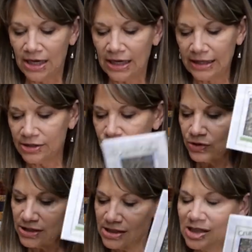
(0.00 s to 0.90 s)
Uh, so
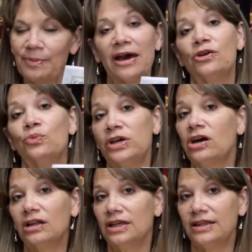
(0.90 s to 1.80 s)
this is the pattern, we
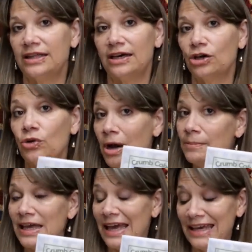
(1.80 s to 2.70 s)
call it the
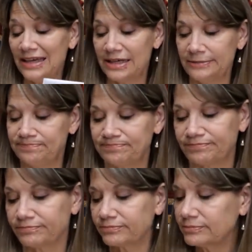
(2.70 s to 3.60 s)
crumb cake,
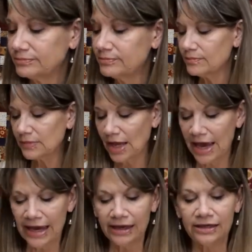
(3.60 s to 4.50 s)

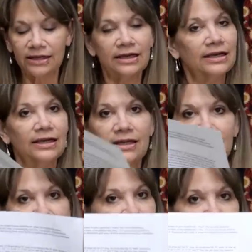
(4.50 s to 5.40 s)
and
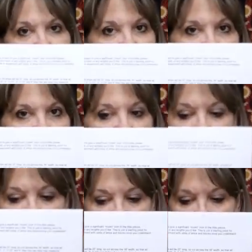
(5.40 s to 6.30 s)
this is what I'm going to show
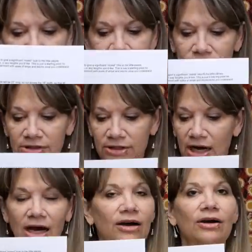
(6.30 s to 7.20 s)
you how you do.
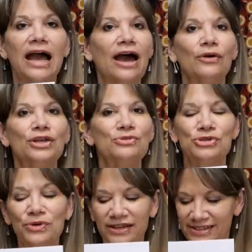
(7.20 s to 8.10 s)
Uh, how you
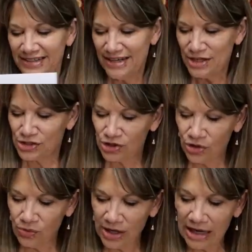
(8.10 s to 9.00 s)
do it.
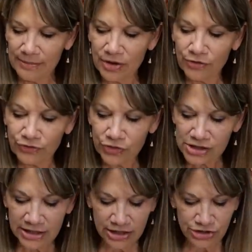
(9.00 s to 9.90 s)
So um, first
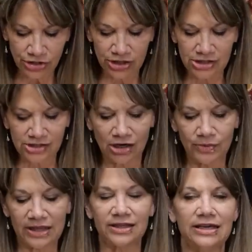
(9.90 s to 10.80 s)
thing that you're going to start
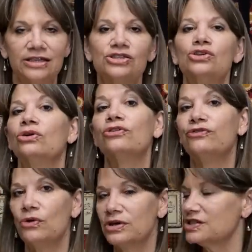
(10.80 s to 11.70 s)
with is your
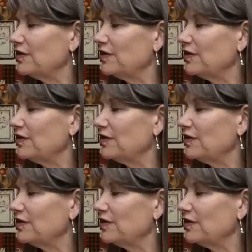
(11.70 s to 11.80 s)
focus